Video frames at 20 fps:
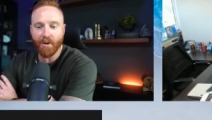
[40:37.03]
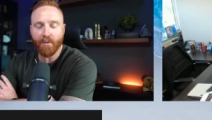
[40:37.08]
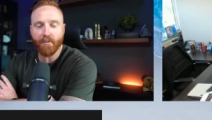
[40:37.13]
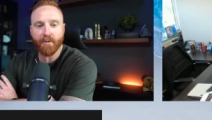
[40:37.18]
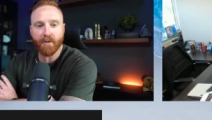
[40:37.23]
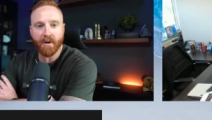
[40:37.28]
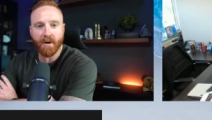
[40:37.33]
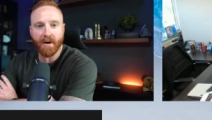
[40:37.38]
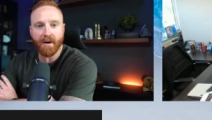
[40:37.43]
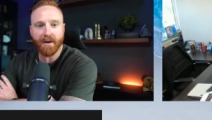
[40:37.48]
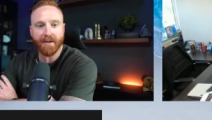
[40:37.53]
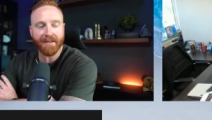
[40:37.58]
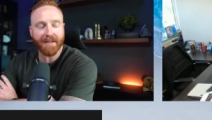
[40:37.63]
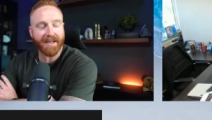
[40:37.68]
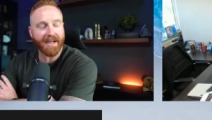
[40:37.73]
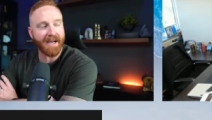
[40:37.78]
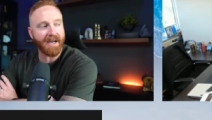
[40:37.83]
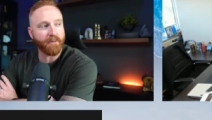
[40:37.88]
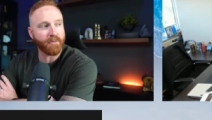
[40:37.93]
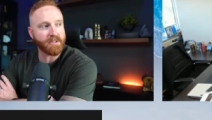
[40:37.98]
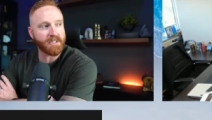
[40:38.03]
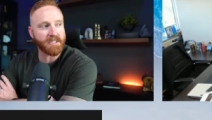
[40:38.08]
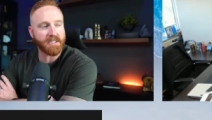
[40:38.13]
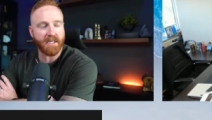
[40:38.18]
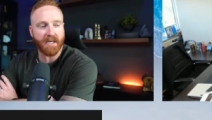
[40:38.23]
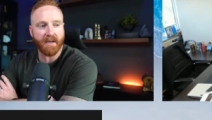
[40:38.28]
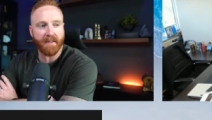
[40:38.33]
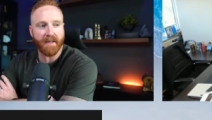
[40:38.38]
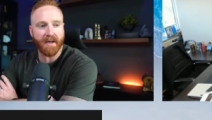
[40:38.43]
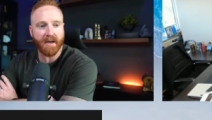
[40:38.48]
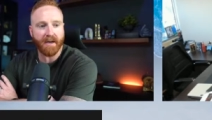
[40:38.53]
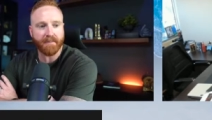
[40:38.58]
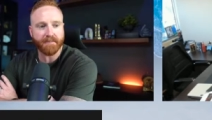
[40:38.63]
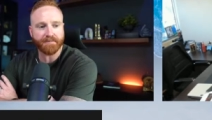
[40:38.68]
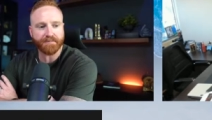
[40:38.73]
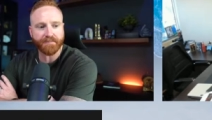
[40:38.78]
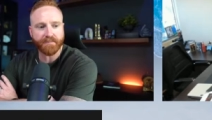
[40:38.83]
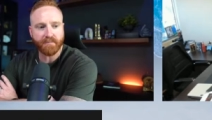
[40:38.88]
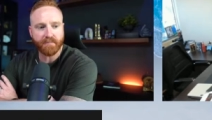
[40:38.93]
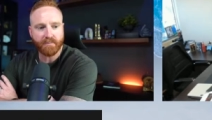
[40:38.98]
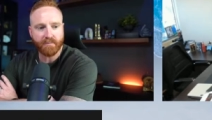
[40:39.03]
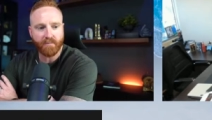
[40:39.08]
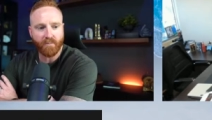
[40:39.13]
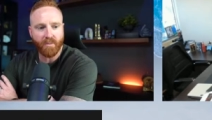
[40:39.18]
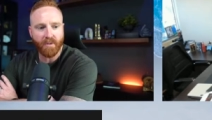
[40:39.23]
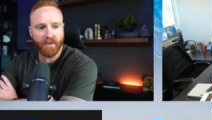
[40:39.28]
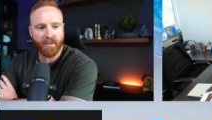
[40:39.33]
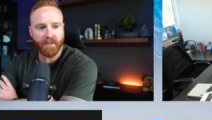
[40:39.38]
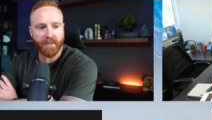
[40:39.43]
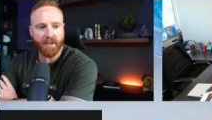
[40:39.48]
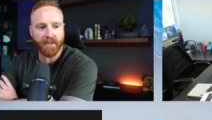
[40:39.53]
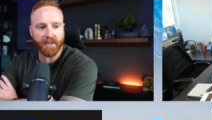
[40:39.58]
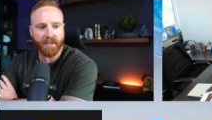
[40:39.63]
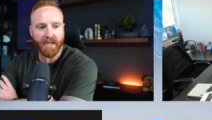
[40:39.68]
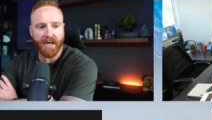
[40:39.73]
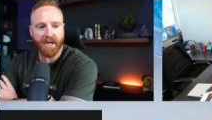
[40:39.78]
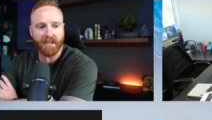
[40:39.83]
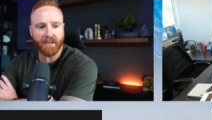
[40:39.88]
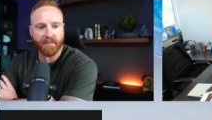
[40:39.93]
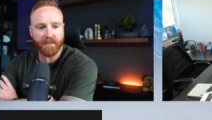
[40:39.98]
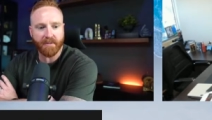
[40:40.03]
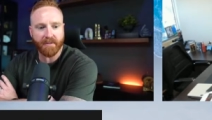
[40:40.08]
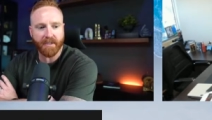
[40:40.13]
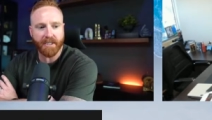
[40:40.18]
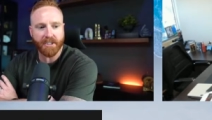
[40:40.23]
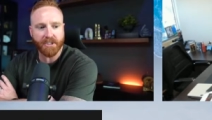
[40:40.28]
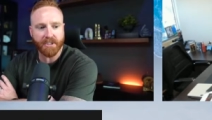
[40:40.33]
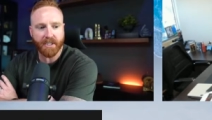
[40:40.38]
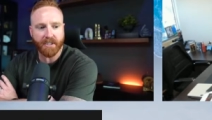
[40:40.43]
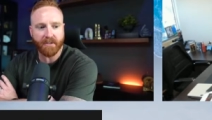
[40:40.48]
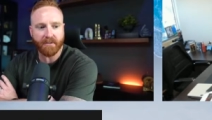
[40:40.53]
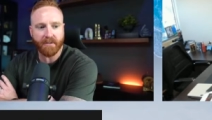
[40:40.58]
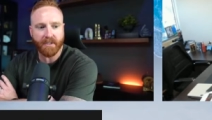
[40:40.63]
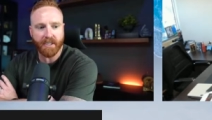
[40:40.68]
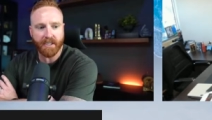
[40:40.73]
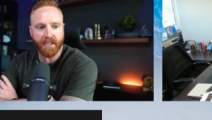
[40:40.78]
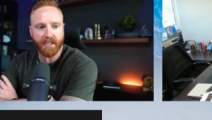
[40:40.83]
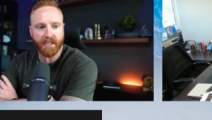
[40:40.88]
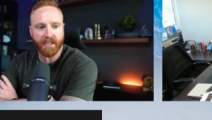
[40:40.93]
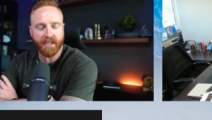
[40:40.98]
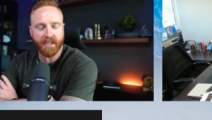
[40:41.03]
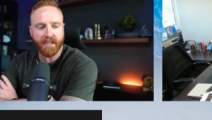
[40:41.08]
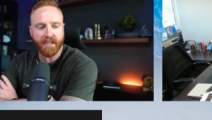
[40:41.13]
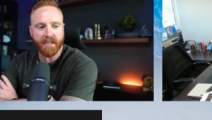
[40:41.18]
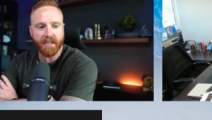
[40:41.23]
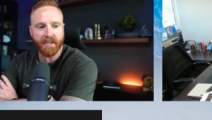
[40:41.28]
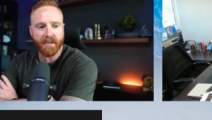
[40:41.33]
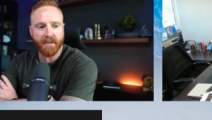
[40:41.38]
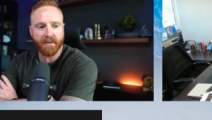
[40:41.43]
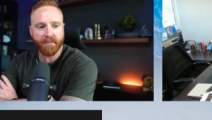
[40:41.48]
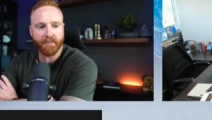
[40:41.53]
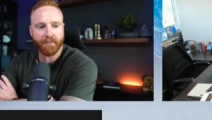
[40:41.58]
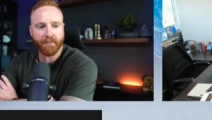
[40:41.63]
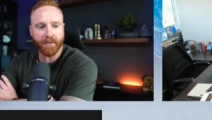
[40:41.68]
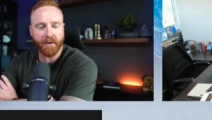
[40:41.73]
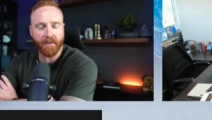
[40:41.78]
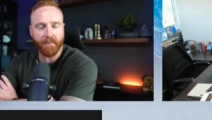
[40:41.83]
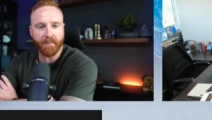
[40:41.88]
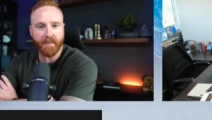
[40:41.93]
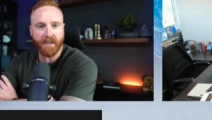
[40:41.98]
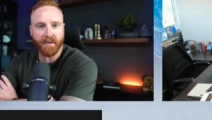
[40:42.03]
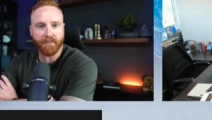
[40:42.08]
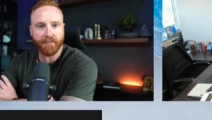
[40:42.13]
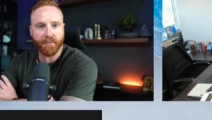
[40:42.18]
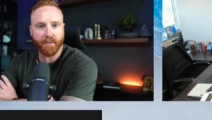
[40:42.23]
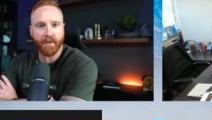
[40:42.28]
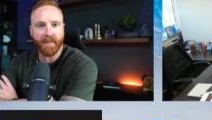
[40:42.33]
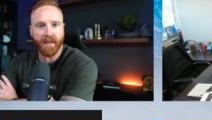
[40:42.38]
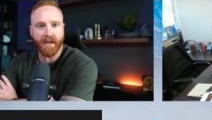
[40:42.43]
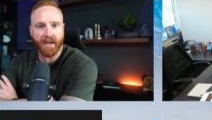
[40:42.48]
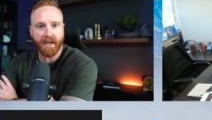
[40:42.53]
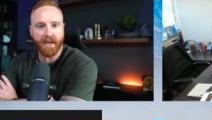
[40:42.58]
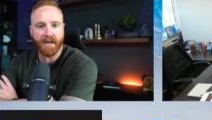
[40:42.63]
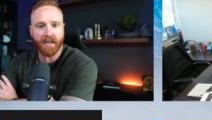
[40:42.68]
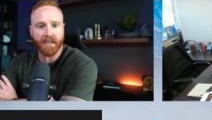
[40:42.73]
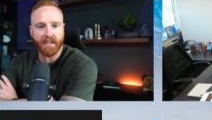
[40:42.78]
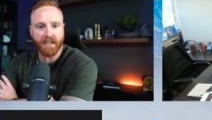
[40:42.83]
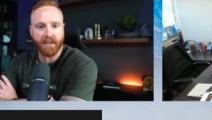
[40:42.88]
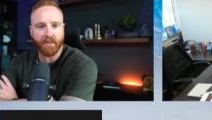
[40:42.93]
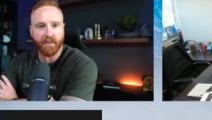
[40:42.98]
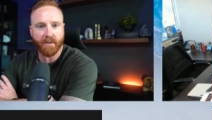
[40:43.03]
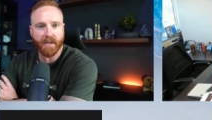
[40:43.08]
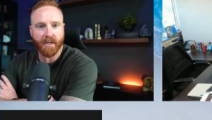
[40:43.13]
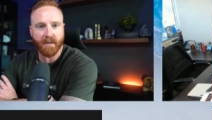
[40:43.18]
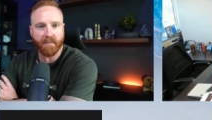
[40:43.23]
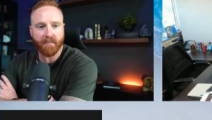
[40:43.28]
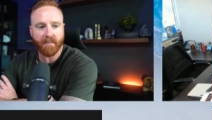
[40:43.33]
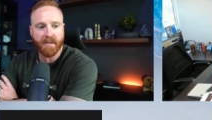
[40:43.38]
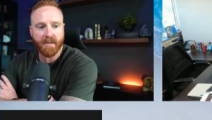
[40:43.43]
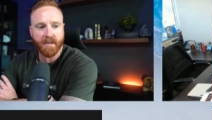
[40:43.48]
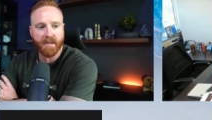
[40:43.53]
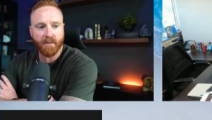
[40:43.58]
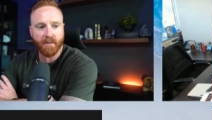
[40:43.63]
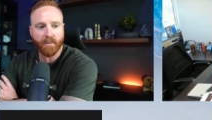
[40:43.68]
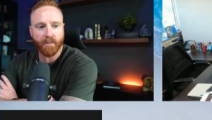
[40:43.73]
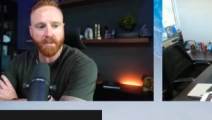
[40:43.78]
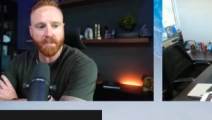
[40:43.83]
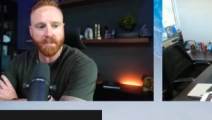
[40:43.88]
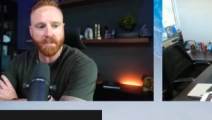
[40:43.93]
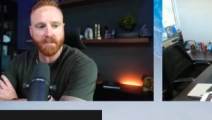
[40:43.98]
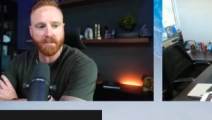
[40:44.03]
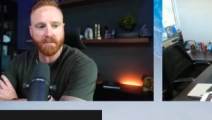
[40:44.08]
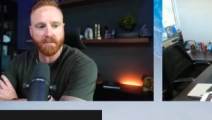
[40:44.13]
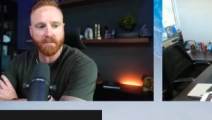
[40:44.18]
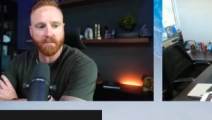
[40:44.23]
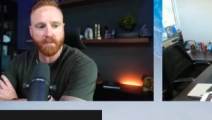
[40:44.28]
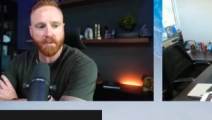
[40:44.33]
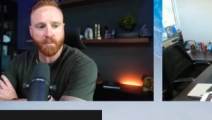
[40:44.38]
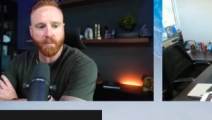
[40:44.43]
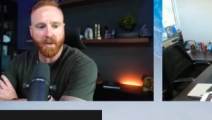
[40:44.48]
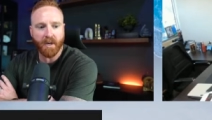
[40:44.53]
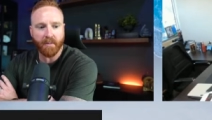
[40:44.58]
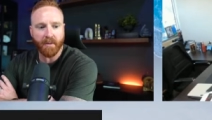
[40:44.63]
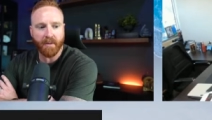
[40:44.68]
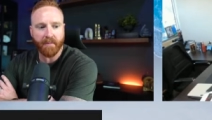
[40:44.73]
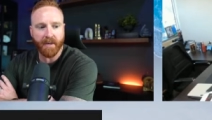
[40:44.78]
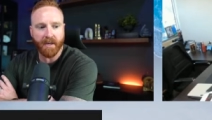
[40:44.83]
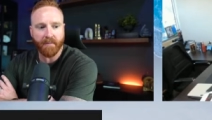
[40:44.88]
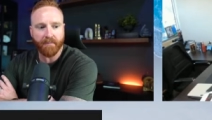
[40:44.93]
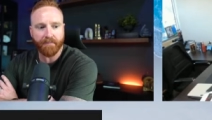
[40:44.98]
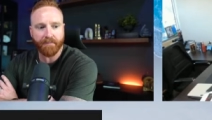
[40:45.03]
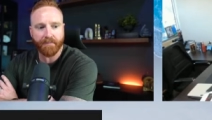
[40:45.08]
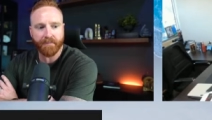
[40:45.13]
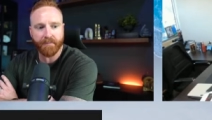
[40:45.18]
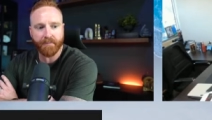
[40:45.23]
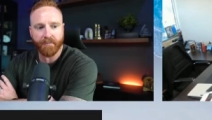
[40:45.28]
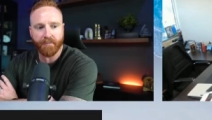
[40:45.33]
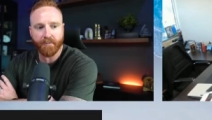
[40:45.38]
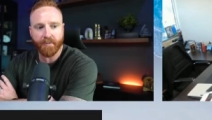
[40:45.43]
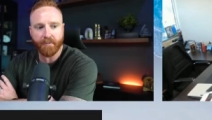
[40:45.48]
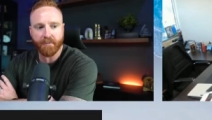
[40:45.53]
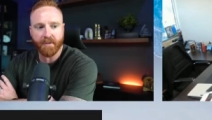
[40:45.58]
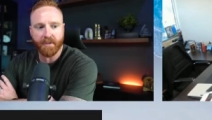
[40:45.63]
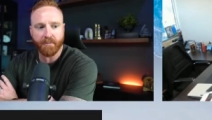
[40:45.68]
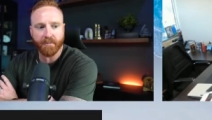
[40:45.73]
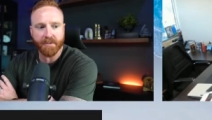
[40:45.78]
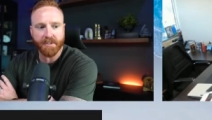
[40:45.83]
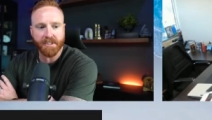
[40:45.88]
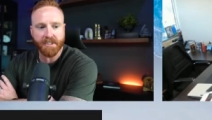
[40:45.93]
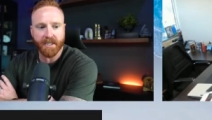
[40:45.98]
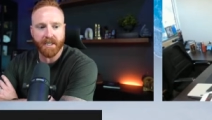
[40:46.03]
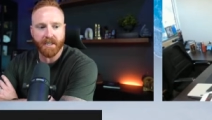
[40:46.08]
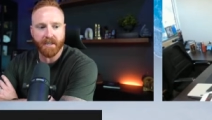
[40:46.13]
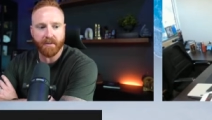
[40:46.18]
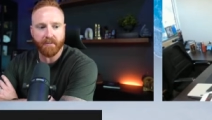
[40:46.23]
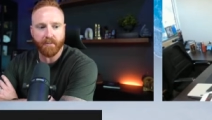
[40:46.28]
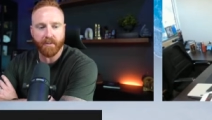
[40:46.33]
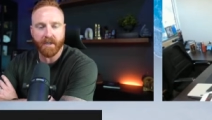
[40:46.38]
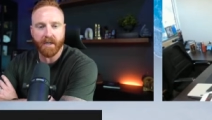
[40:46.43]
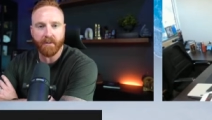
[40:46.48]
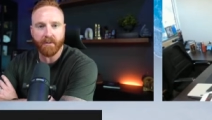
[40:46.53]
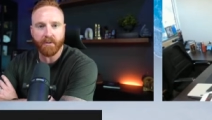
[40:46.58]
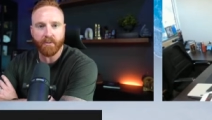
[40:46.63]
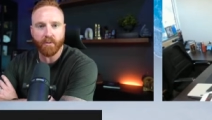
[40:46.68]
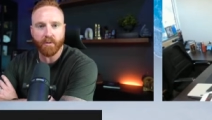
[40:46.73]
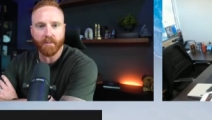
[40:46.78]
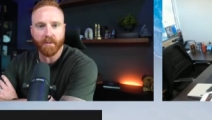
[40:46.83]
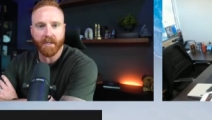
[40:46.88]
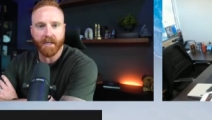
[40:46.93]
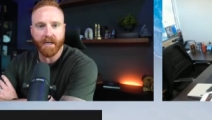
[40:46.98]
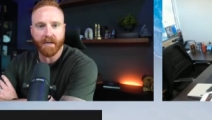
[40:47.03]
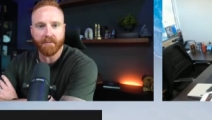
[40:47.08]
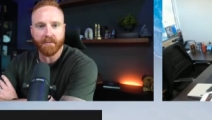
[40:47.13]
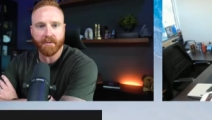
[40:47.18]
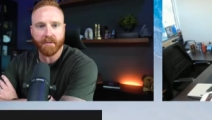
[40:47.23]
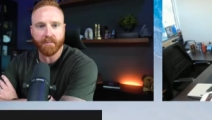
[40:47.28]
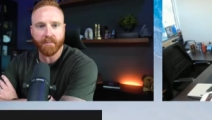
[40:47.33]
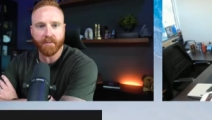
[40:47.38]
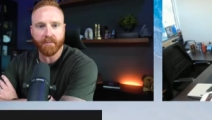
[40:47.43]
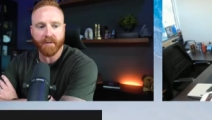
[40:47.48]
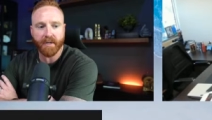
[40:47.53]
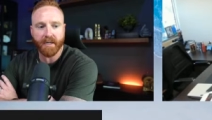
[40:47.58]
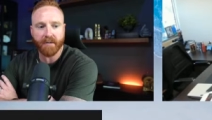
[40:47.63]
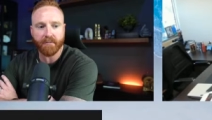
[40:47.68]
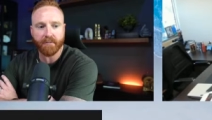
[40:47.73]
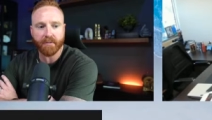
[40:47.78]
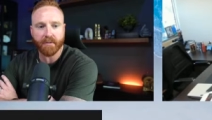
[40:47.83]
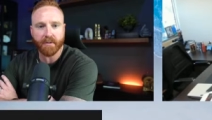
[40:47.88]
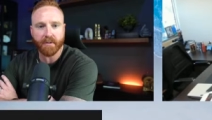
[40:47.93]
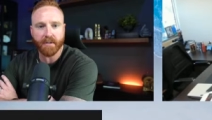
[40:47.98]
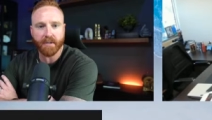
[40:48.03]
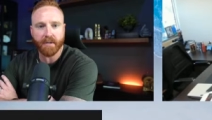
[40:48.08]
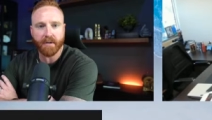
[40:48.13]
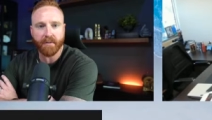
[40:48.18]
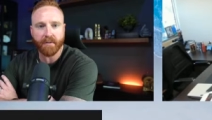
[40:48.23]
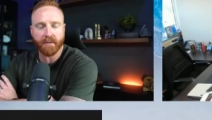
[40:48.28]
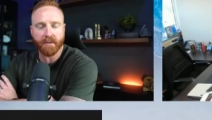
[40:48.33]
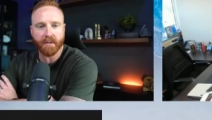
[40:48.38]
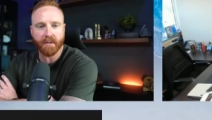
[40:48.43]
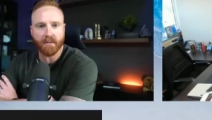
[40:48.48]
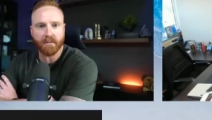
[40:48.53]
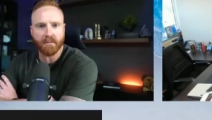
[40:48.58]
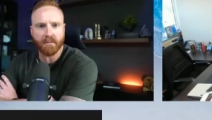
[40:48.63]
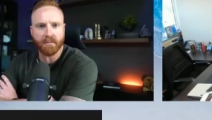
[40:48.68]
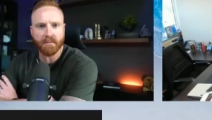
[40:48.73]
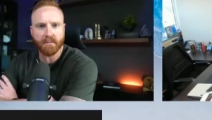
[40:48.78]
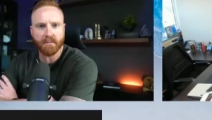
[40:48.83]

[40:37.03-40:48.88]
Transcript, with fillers: overall, like I would say that the documentation that you needed from me for that non QM was was probably about fifteen percent of what I would normally have to provide for another loan.